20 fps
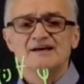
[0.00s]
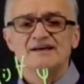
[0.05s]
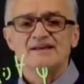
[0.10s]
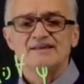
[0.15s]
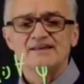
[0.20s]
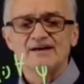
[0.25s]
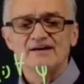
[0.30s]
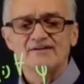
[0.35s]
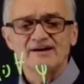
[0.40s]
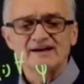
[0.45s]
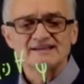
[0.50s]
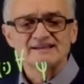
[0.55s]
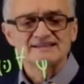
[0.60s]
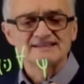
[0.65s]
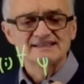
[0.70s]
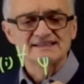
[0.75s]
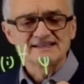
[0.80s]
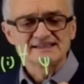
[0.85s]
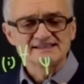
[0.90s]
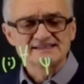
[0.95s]
There
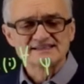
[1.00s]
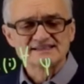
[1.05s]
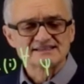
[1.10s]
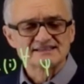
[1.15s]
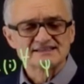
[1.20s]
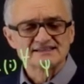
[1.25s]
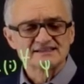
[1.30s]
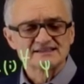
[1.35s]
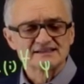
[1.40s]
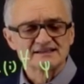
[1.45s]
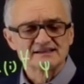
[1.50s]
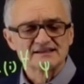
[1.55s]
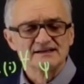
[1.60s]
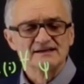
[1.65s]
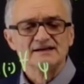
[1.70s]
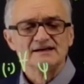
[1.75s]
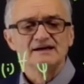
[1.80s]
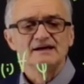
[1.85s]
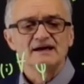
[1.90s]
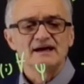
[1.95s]
exists
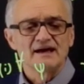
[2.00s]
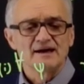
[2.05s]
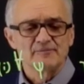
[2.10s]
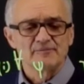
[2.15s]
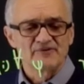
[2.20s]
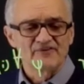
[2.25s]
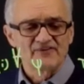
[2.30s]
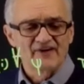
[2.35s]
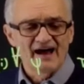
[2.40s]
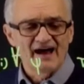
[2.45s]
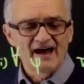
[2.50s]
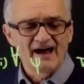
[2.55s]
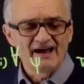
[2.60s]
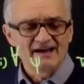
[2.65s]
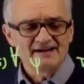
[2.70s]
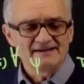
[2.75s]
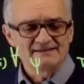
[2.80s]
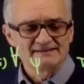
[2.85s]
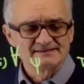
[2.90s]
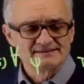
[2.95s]
a
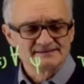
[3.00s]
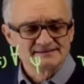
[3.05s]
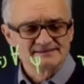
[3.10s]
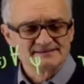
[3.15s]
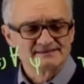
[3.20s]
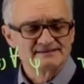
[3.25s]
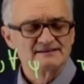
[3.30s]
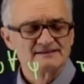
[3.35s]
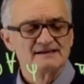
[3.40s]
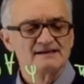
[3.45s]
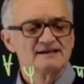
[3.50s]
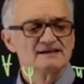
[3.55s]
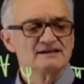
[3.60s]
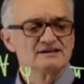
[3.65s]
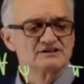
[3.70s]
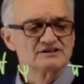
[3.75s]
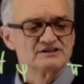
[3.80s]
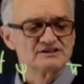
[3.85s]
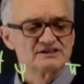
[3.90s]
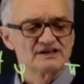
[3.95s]
psi
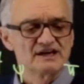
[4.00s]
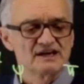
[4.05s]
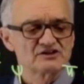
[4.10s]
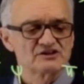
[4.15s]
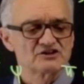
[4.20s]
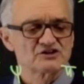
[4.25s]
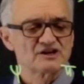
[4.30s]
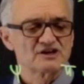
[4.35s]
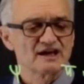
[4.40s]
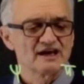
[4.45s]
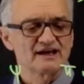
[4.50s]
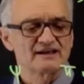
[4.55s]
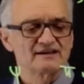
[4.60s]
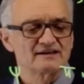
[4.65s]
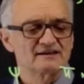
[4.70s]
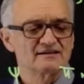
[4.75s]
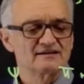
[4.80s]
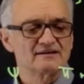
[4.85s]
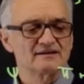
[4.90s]
such that